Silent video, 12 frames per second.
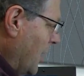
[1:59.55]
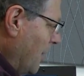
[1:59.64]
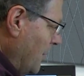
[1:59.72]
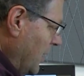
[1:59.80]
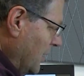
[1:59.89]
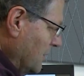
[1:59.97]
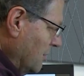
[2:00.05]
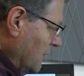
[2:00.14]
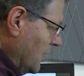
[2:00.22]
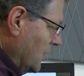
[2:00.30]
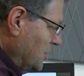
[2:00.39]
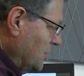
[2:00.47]
got my
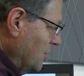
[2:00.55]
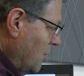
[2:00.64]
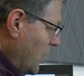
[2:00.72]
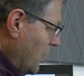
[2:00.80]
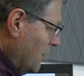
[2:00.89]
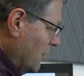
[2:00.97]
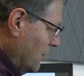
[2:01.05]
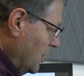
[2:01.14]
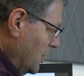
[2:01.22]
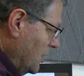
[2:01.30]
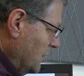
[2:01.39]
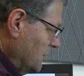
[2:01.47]
uh, two, wire,
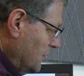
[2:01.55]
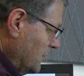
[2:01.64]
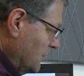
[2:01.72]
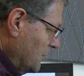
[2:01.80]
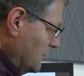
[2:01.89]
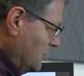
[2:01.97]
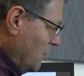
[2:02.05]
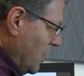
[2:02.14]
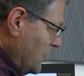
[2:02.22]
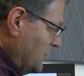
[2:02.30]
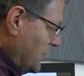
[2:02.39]
uh, two wires